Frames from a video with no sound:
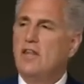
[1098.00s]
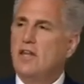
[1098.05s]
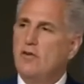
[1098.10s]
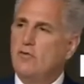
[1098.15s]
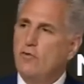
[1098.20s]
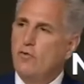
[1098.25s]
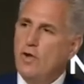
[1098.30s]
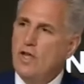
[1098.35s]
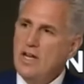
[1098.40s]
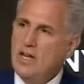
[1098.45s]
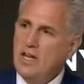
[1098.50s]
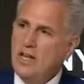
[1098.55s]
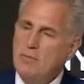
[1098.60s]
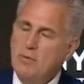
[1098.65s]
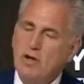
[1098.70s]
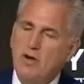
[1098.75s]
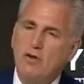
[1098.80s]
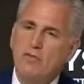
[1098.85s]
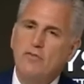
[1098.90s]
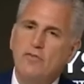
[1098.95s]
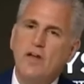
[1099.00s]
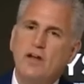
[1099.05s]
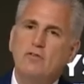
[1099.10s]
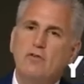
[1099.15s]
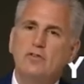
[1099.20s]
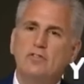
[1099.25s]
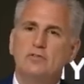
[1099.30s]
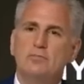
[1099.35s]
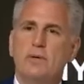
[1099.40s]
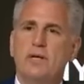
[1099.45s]
that if we limit our
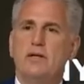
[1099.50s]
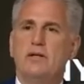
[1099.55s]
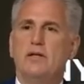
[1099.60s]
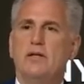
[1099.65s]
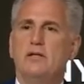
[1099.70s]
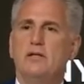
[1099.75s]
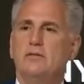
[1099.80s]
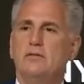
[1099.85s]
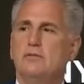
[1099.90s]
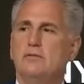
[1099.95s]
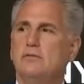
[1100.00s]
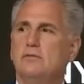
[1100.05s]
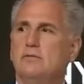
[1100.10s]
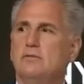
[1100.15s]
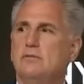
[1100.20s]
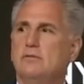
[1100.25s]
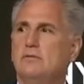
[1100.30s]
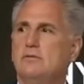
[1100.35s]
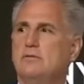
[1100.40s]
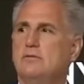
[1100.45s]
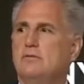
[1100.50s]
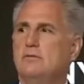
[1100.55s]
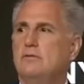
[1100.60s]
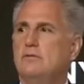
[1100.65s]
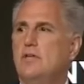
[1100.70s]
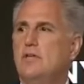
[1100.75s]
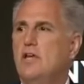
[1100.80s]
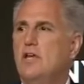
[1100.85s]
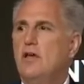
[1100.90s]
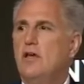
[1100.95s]
federal spending,
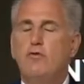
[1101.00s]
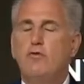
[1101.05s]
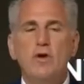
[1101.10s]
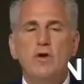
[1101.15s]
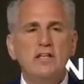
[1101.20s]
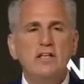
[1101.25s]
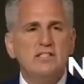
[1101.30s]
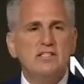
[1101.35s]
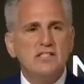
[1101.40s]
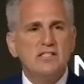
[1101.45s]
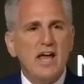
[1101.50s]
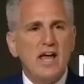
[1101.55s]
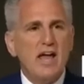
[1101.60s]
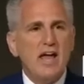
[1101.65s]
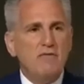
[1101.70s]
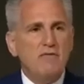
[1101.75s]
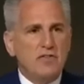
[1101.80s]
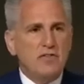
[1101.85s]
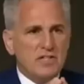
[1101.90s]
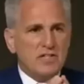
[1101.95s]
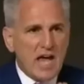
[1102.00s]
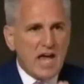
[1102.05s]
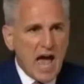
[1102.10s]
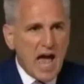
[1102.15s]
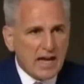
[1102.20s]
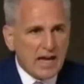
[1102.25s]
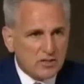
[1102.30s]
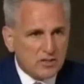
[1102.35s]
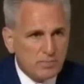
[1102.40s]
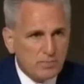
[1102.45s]
if we save the
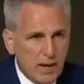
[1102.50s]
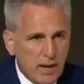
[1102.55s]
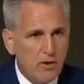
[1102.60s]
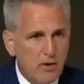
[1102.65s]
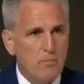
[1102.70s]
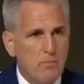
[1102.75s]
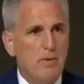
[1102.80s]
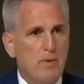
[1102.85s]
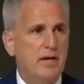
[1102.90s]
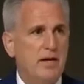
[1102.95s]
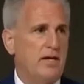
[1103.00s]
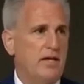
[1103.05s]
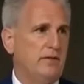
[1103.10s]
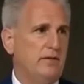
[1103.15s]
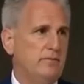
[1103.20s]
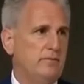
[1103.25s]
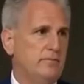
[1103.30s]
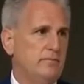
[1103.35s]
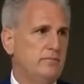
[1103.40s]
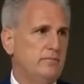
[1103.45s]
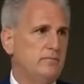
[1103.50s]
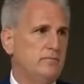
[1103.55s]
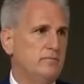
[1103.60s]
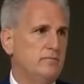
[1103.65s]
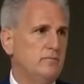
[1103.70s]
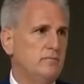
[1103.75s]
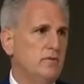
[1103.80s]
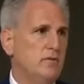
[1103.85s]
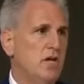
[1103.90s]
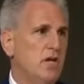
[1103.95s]
taxpayer money,
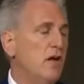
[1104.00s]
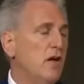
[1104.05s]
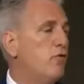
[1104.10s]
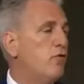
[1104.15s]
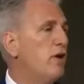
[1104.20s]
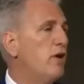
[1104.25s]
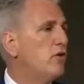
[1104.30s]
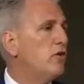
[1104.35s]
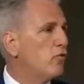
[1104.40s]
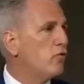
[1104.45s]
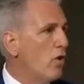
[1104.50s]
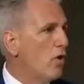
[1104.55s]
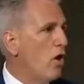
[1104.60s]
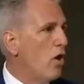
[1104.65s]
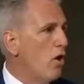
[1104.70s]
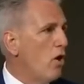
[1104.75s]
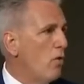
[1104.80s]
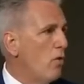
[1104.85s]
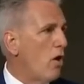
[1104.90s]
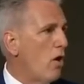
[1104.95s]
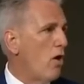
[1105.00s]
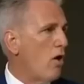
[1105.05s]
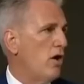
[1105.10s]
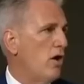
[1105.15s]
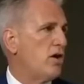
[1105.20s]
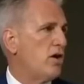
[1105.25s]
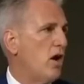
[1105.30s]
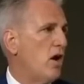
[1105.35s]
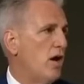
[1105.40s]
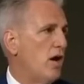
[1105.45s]
if we grow
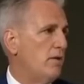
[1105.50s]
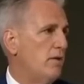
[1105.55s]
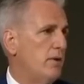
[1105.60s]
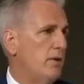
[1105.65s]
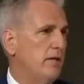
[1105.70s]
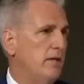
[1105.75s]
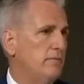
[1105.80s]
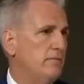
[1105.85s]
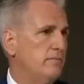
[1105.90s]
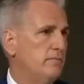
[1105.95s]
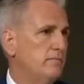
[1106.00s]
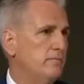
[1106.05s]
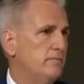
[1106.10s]
our economy,